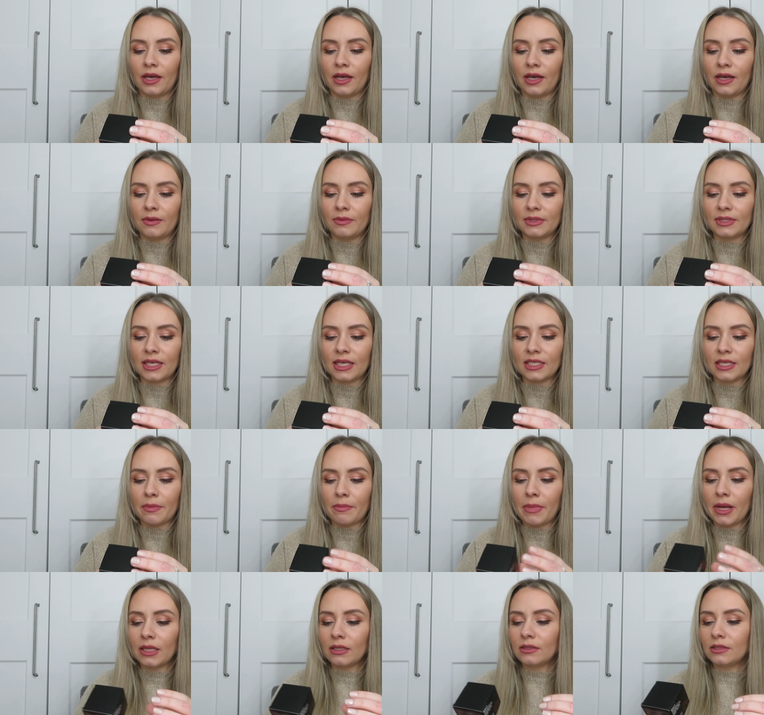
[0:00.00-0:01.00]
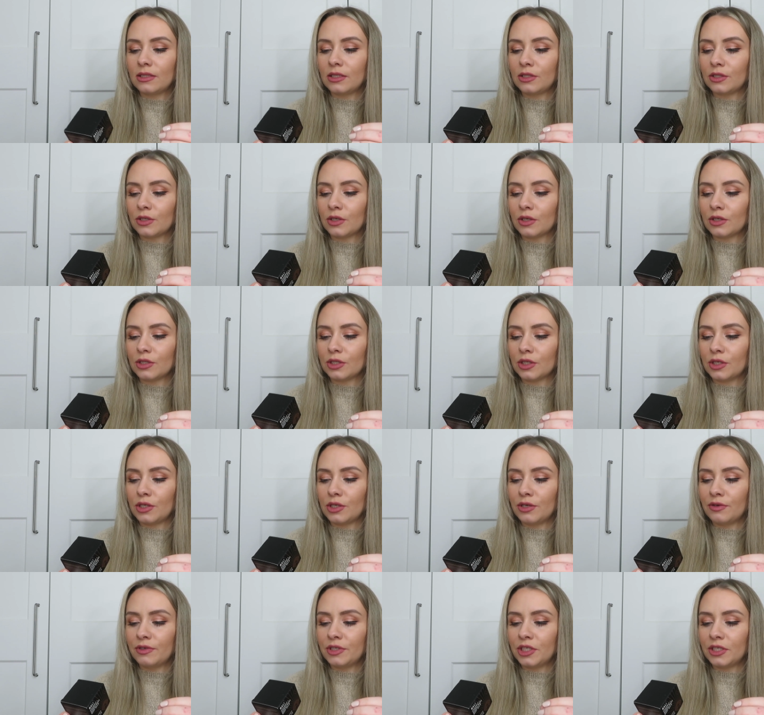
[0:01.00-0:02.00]
It says it melts to touch,
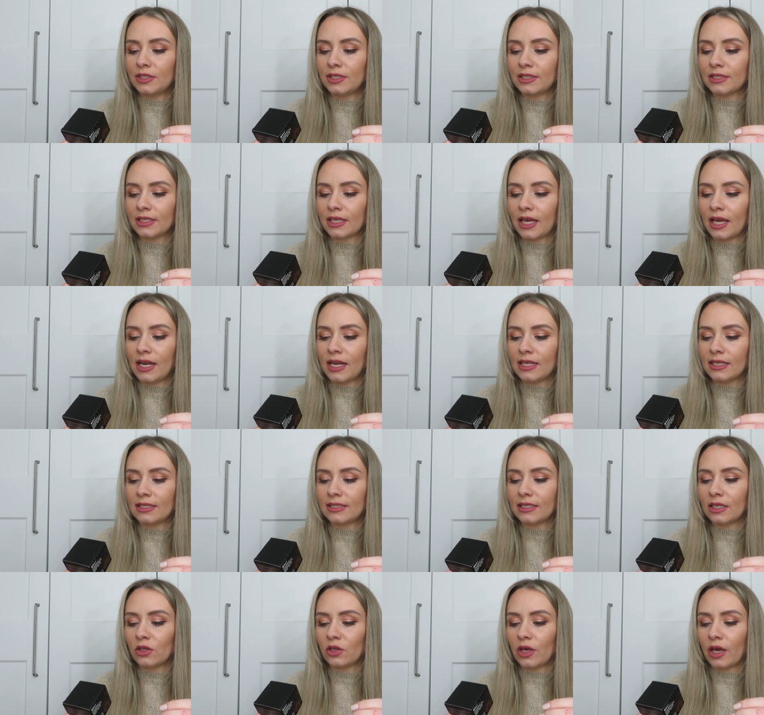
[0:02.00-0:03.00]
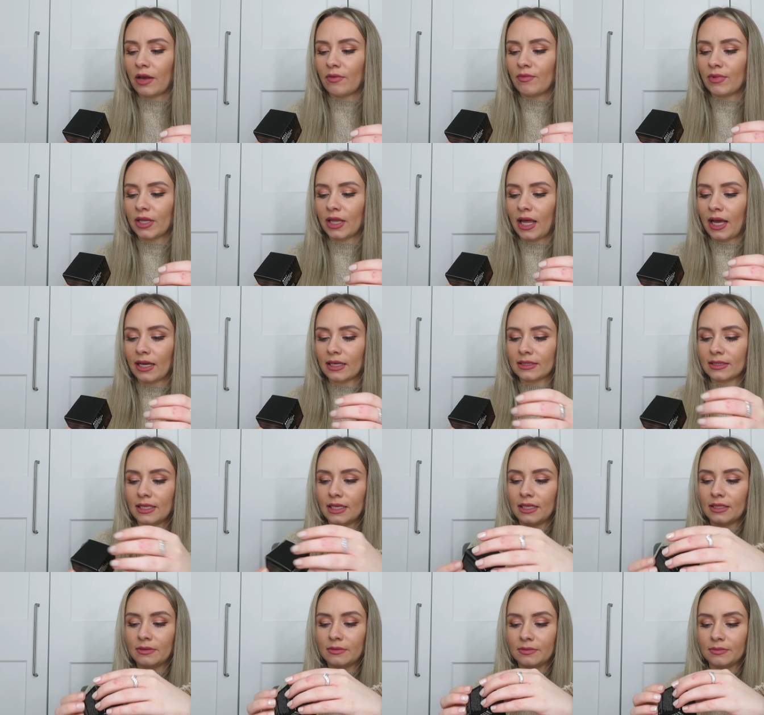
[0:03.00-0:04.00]
nourishes the skin, it's silky and
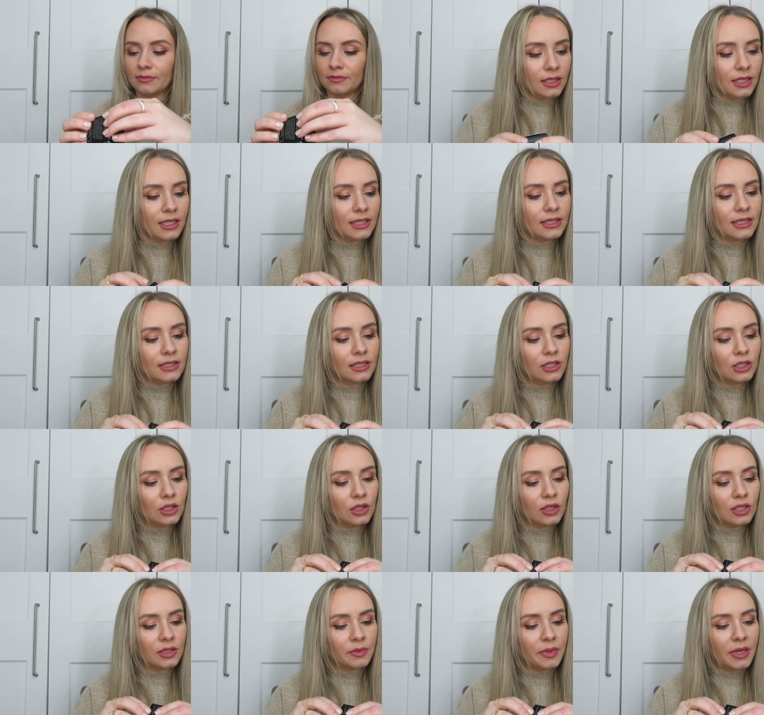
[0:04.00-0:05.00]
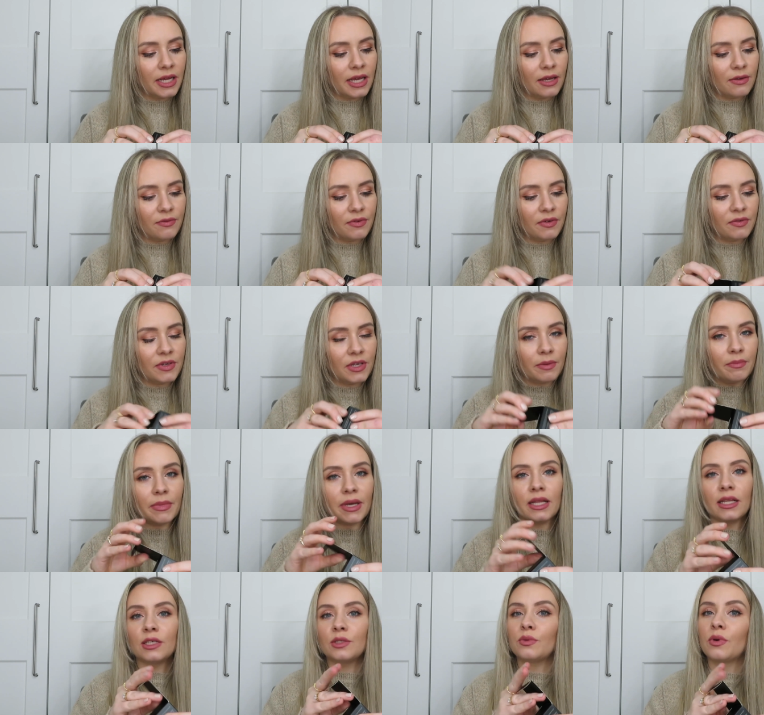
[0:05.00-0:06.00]
relaxing. So this is a Dulux Mini
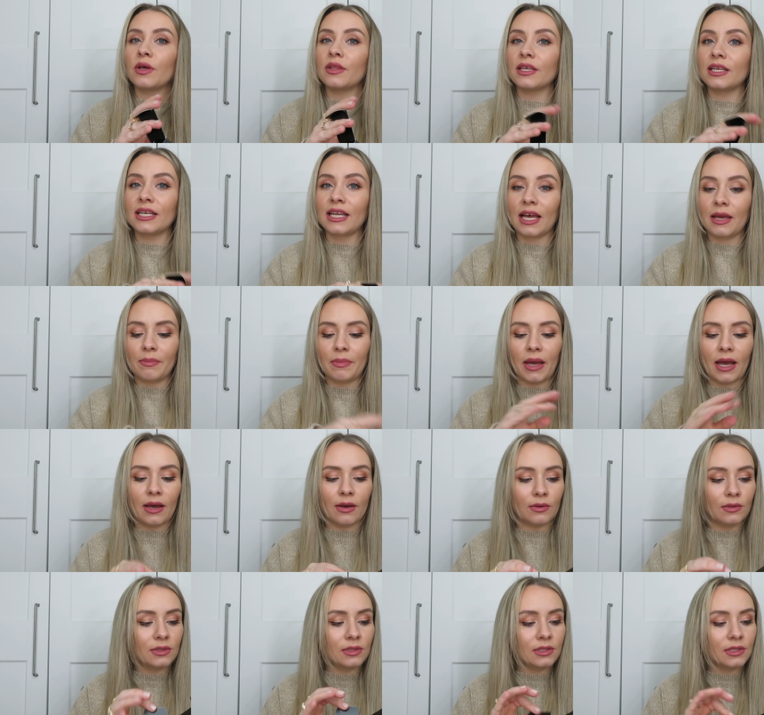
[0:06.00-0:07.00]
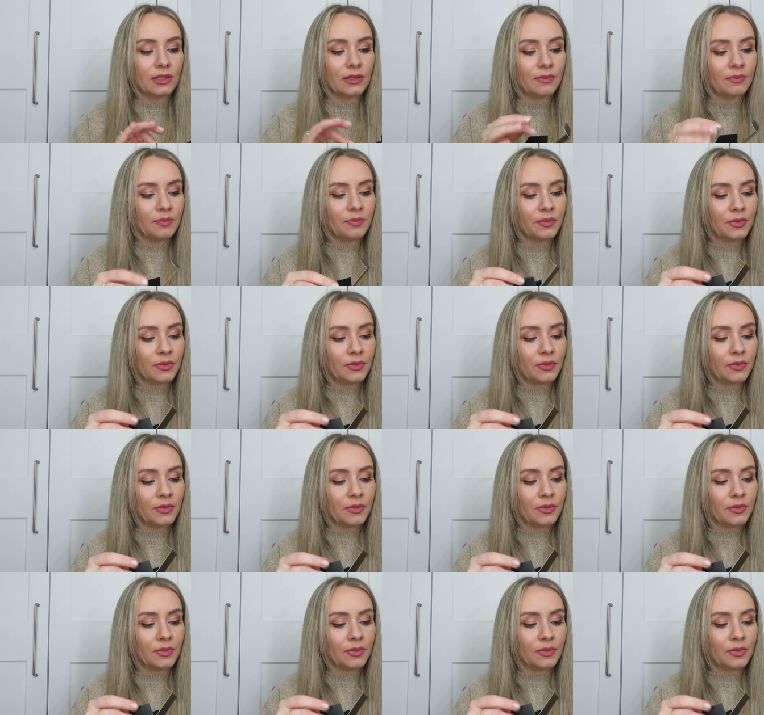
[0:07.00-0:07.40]
15ml. It's worth £9.